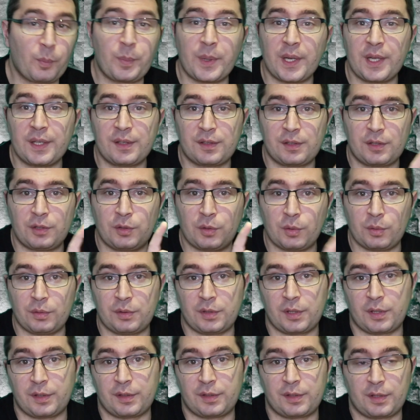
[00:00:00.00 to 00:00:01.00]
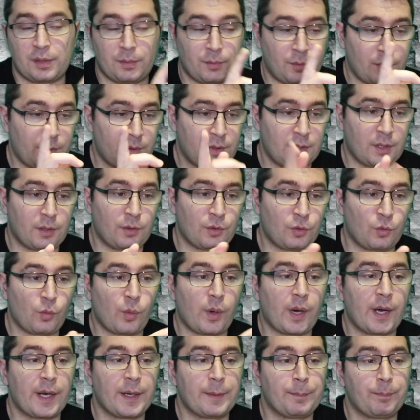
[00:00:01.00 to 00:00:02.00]
Beats users? I'm gonna tell you
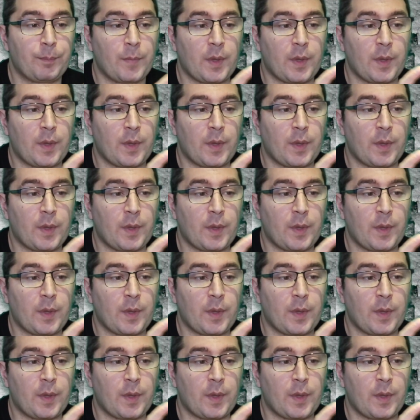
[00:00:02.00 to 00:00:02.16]
why.